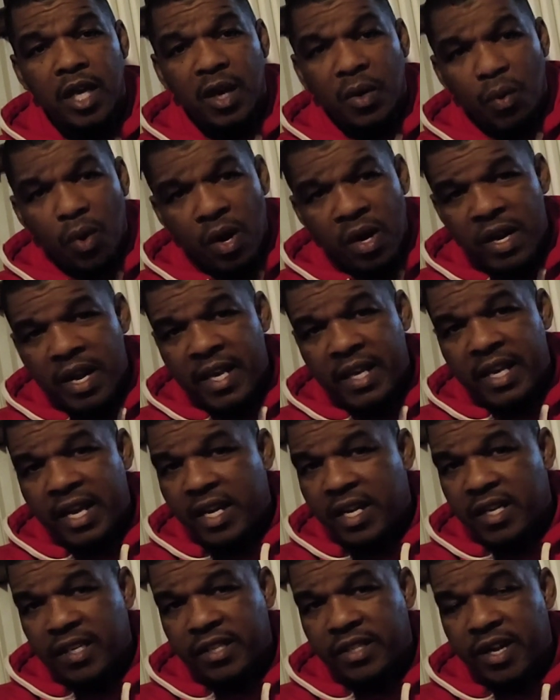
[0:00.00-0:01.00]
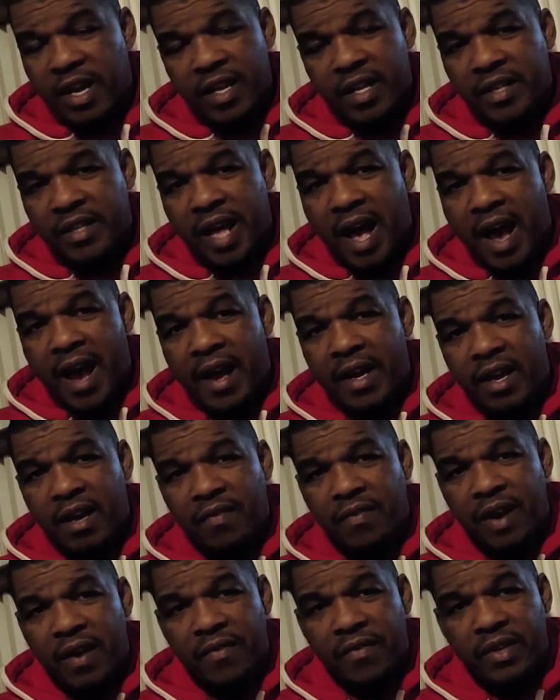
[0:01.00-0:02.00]
What are they getting a steady diet
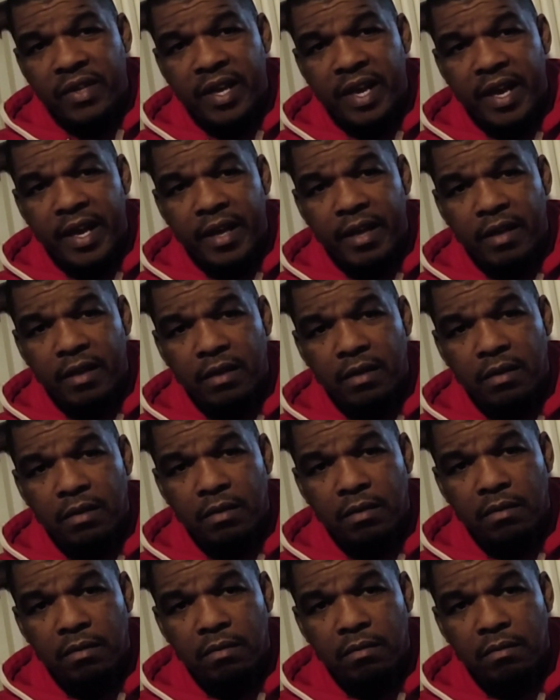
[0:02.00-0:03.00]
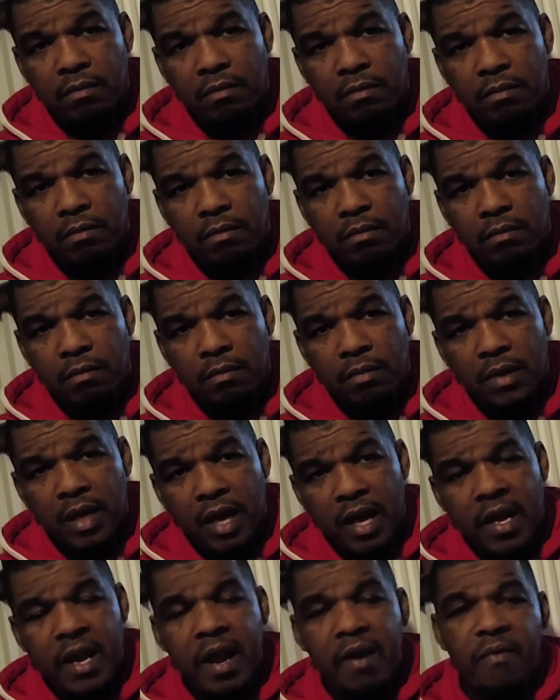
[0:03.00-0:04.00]
of every day?
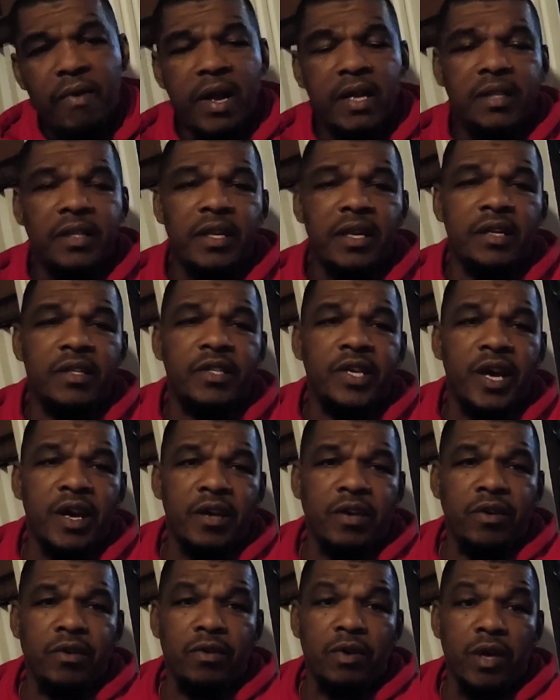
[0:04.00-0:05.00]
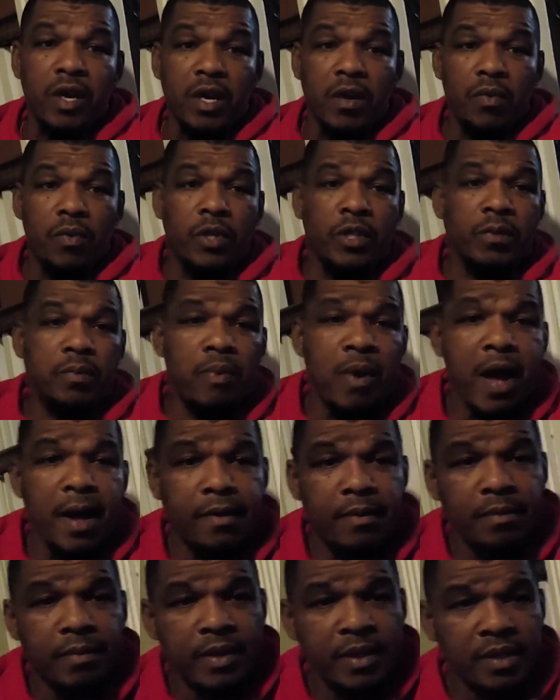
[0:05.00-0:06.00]
And that right there tell you what the
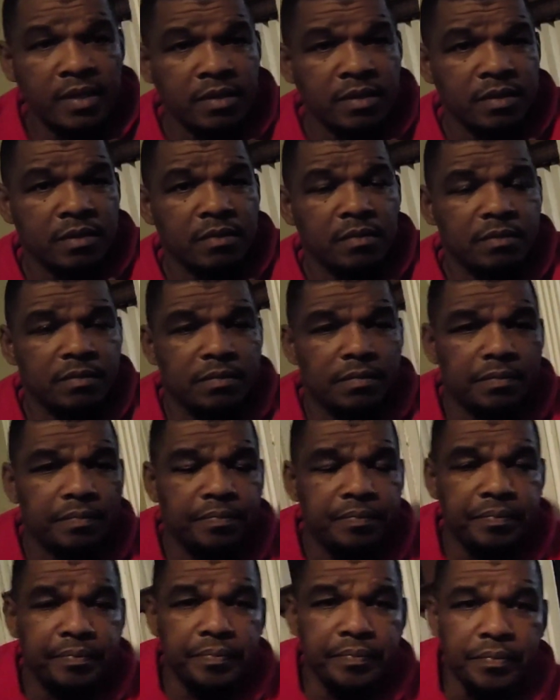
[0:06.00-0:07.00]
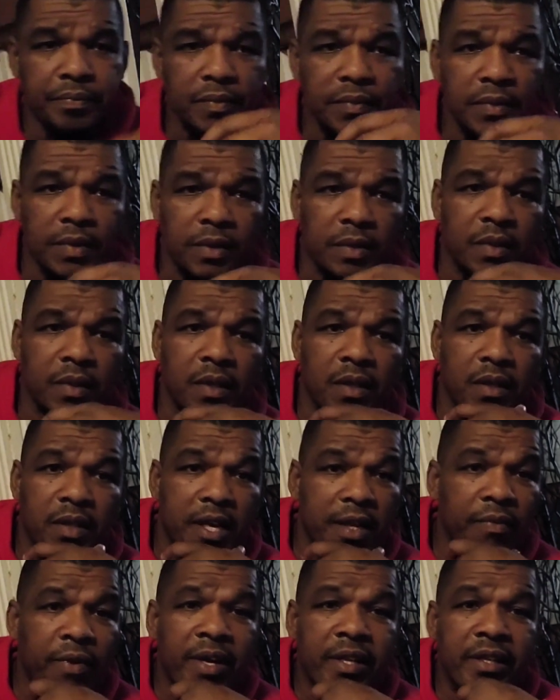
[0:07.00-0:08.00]
problem is.
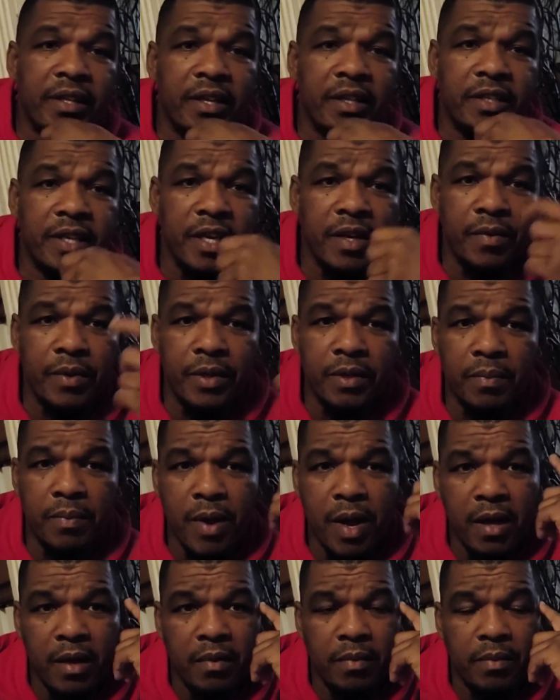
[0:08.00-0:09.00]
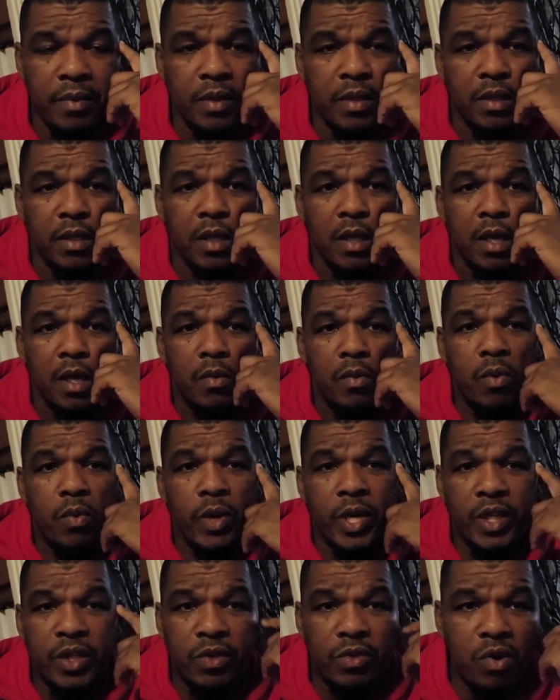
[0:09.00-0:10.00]
That right there tell you what the problem is. What
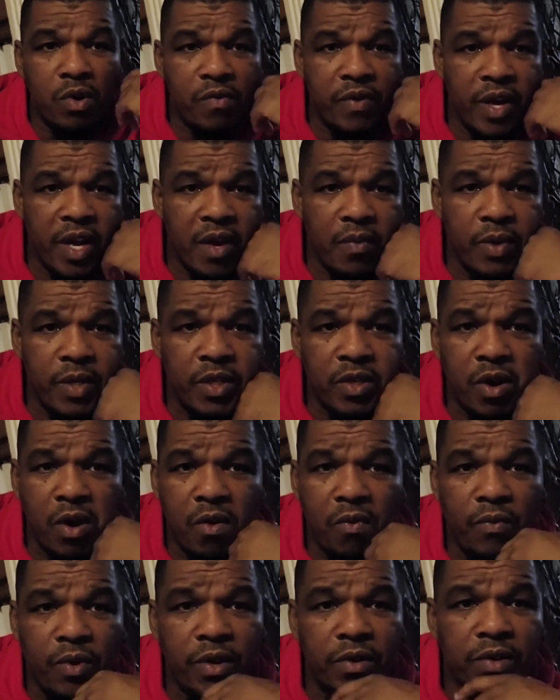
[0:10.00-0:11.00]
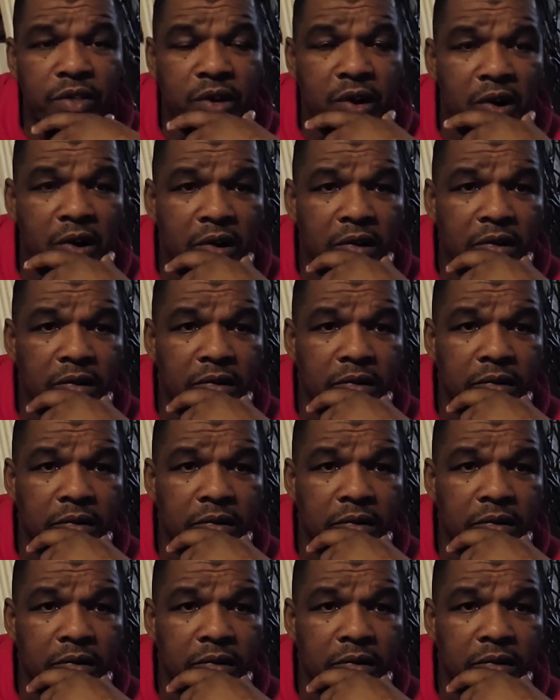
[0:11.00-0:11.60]
we do over here, we talk real talk.